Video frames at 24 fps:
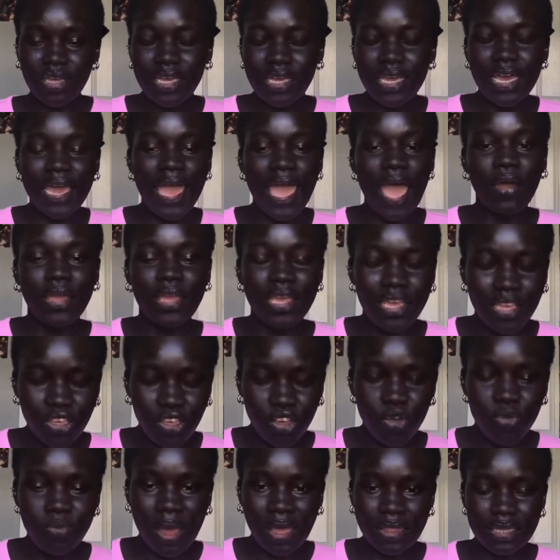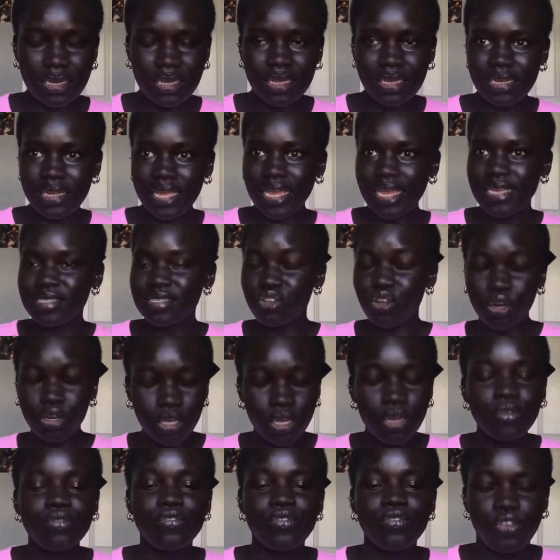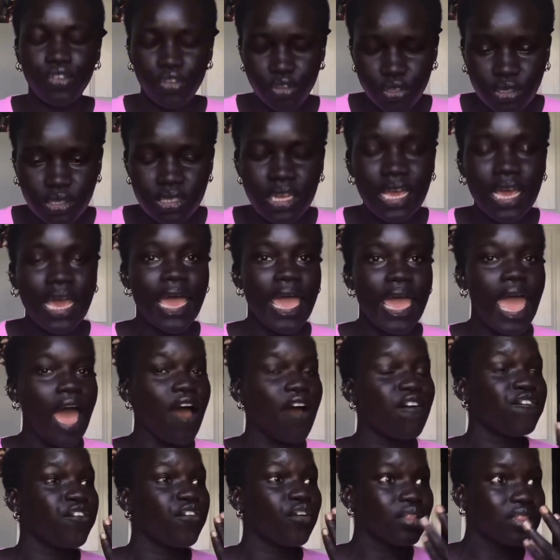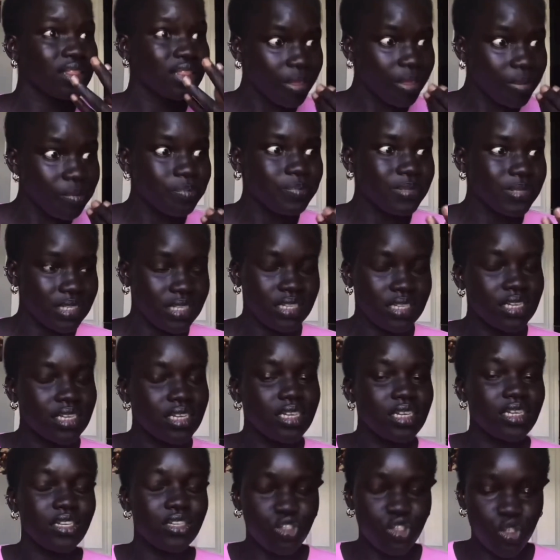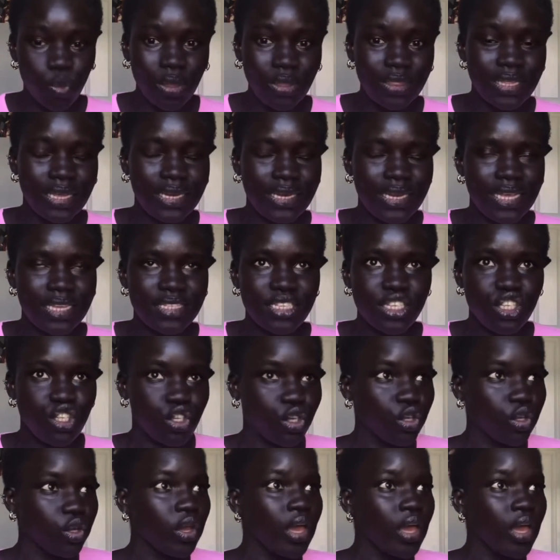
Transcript: Our EU melanin is not confused. Our full lips do what they need to do.